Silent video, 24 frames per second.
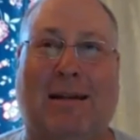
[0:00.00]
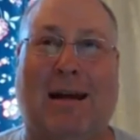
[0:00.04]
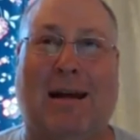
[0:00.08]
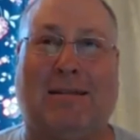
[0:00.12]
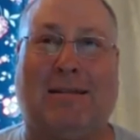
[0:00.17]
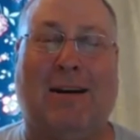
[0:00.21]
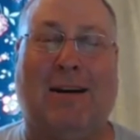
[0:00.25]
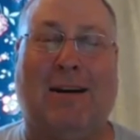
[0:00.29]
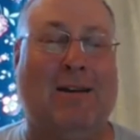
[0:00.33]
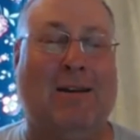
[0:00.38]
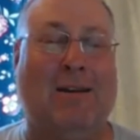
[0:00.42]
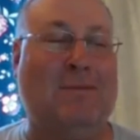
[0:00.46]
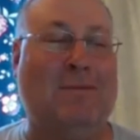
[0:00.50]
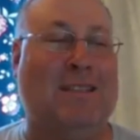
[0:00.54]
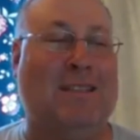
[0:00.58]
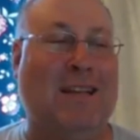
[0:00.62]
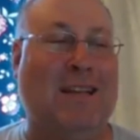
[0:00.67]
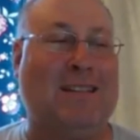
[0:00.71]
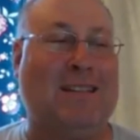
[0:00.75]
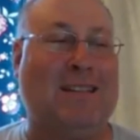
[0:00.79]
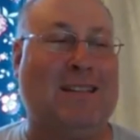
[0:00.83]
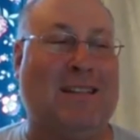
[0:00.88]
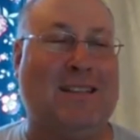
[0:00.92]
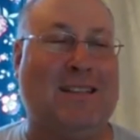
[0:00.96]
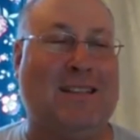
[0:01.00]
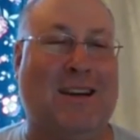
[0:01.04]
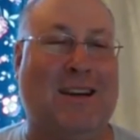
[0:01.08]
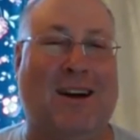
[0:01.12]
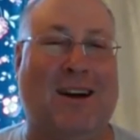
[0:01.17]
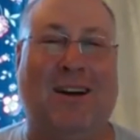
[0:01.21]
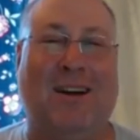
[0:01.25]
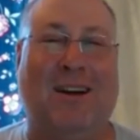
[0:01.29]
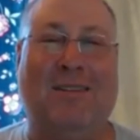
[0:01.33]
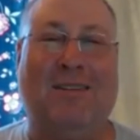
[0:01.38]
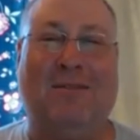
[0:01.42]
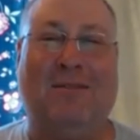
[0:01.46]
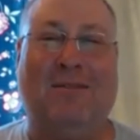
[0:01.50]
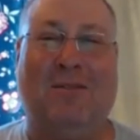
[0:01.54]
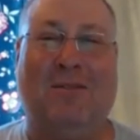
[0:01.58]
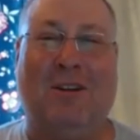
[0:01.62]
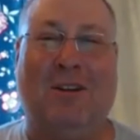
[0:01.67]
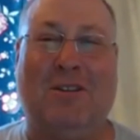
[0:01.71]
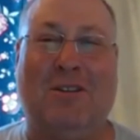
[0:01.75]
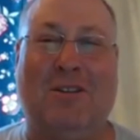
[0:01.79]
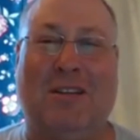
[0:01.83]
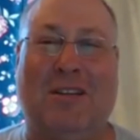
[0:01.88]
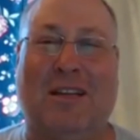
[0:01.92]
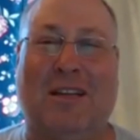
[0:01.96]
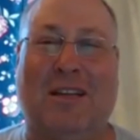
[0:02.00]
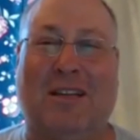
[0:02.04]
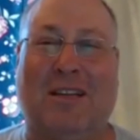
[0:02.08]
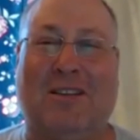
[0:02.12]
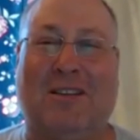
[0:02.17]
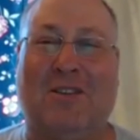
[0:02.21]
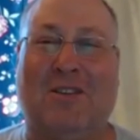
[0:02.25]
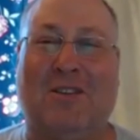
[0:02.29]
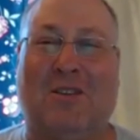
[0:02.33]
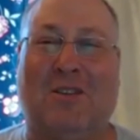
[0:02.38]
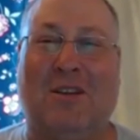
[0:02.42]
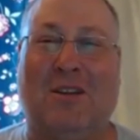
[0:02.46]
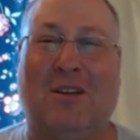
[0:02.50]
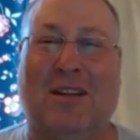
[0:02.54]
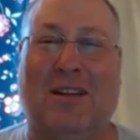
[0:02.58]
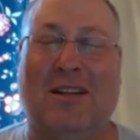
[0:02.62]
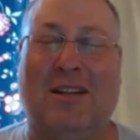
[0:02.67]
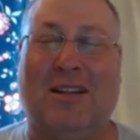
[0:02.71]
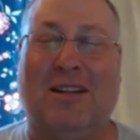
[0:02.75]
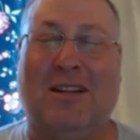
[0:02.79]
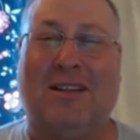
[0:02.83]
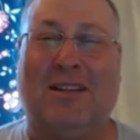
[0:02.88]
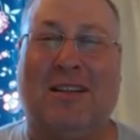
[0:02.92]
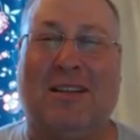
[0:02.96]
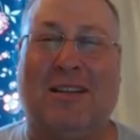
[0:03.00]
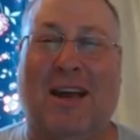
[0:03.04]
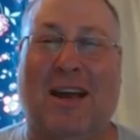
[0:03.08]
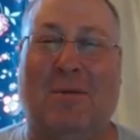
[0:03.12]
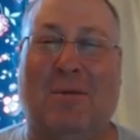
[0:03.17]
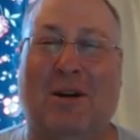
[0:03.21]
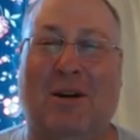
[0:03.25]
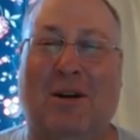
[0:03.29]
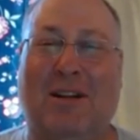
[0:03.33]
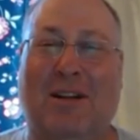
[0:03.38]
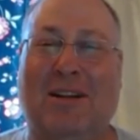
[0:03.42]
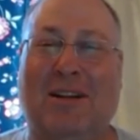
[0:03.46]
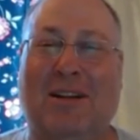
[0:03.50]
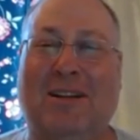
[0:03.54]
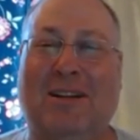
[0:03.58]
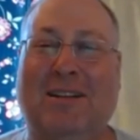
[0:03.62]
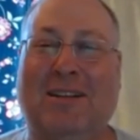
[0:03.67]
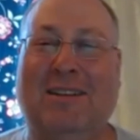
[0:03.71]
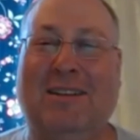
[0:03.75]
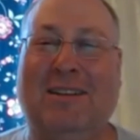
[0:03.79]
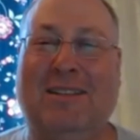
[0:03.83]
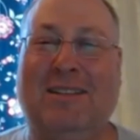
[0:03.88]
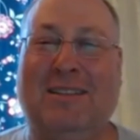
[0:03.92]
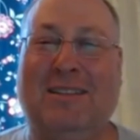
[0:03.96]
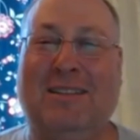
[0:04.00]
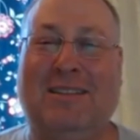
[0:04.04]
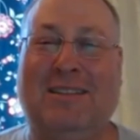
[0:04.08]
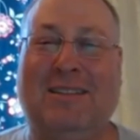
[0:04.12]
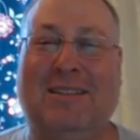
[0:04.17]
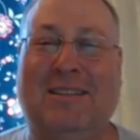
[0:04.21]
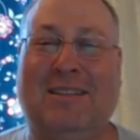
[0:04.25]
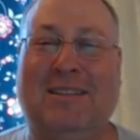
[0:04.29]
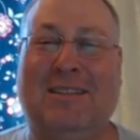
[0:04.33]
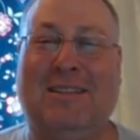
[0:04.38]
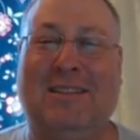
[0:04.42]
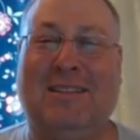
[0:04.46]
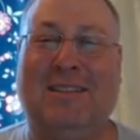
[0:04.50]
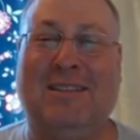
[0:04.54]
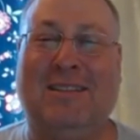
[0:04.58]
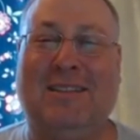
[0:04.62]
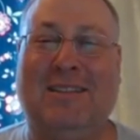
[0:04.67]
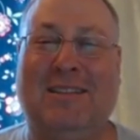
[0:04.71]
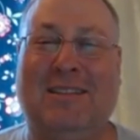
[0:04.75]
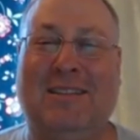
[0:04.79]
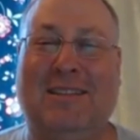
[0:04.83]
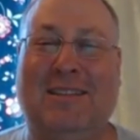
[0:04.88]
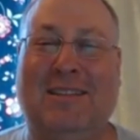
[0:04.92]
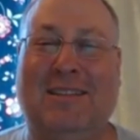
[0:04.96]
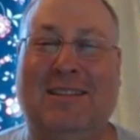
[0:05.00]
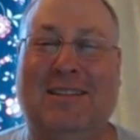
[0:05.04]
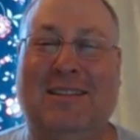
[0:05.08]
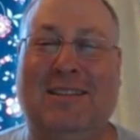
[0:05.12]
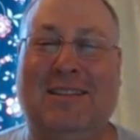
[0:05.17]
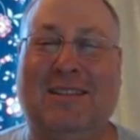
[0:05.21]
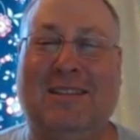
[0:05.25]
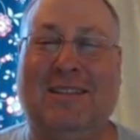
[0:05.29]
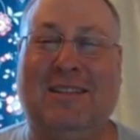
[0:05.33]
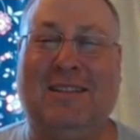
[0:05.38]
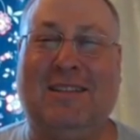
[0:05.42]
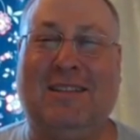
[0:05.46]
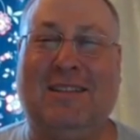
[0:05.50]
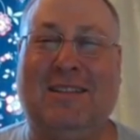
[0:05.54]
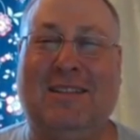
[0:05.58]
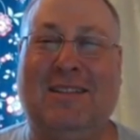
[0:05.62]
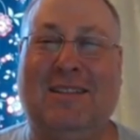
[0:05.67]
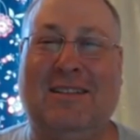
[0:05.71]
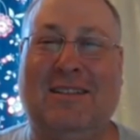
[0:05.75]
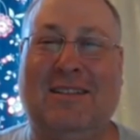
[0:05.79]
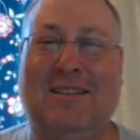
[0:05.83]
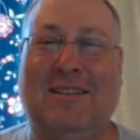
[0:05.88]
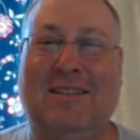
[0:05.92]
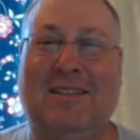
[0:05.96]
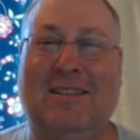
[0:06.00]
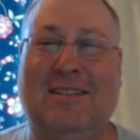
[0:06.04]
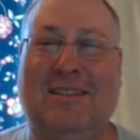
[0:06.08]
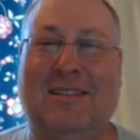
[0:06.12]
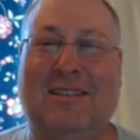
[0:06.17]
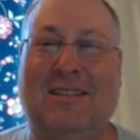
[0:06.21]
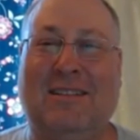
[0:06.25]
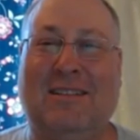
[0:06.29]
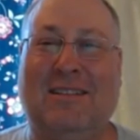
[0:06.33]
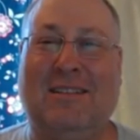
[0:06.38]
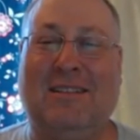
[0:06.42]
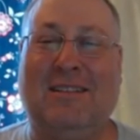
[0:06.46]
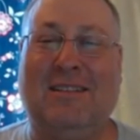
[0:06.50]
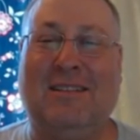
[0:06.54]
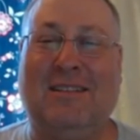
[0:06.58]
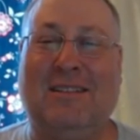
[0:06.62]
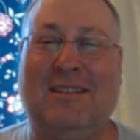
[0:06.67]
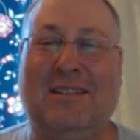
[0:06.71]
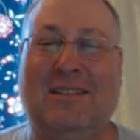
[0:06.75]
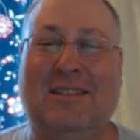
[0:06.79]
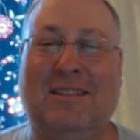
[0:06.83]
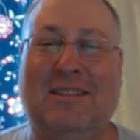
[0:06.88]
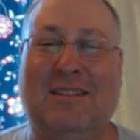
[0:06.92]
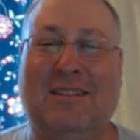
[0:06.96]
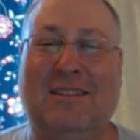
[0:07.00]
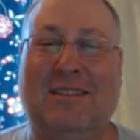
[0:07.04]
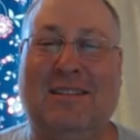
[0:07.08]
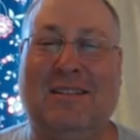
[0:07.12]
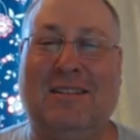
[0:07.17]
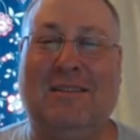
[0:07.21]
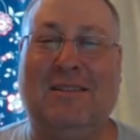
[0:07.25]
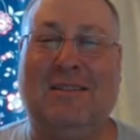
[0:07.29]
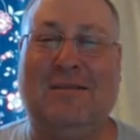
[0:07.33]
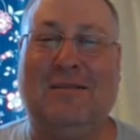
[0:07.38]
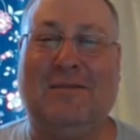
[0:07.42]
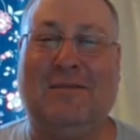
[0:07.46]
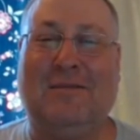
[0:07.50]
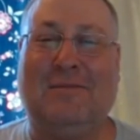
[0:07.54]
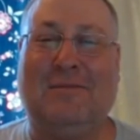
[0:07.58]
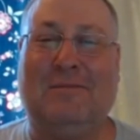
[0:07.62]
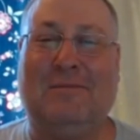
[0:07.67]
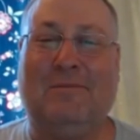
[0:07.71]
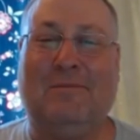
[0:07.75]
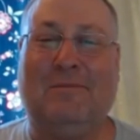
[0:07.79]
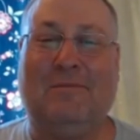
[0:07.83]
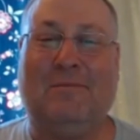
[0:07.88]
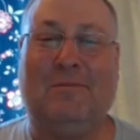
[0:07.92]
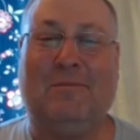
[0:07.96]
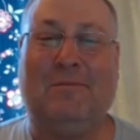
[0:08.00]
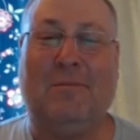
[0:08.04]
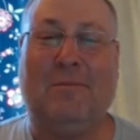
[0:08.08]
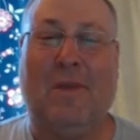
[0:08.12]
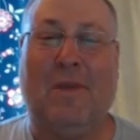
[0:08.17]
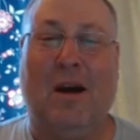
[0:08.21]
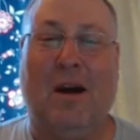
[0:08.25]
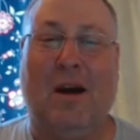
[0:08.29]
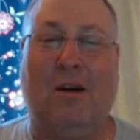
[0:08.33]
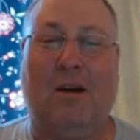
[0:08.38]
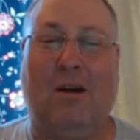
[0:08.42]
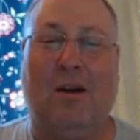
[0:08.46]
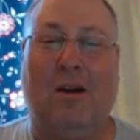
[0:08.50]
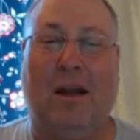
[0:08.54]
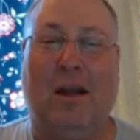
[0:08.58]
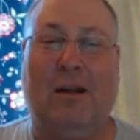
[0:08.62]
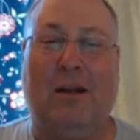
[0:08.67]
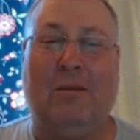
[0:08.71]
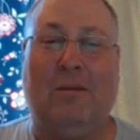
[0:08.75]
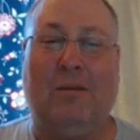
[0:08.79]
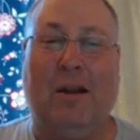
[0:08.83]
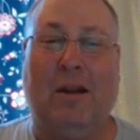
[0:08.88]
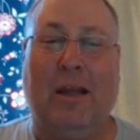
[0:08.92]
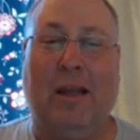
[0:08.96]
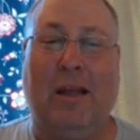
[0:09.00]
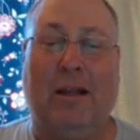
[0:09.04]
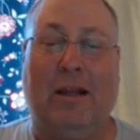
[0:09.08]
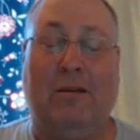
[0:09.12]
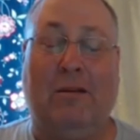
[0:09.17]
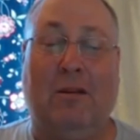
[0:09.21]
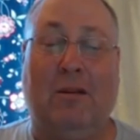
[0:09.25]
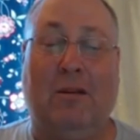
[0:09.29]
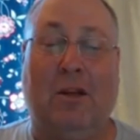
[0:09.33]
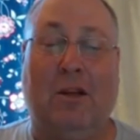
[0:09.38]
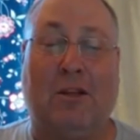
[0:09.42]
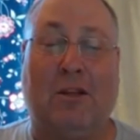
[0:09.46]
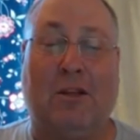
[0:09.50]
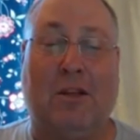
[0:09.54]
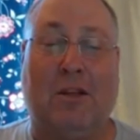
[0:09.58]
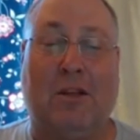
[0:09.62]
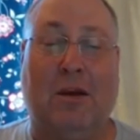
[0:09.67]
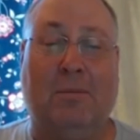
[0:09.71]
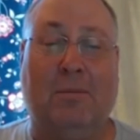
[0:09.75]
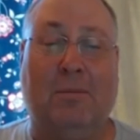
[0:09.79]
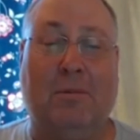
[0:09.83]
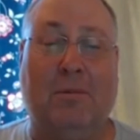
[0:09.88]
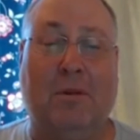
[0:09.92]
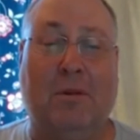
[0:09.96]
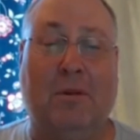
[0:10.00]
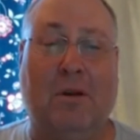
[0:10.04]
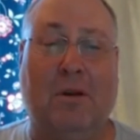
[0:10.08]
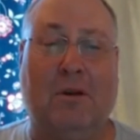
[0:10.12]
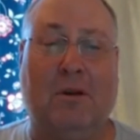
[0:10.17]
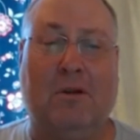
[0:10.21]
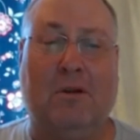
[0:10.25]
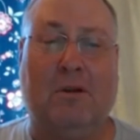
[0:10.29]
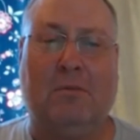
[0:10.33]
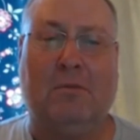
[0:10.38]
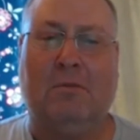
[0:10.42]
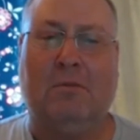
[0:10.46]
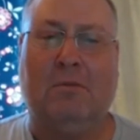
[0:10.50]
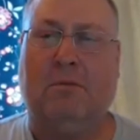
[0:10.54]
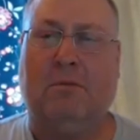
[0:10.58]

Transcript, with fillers: says Guitar, loosening his sword and its scabbard. Let's go have a let's go, let's screw it. we we'll approach. All right. He looks up and goes, hmm?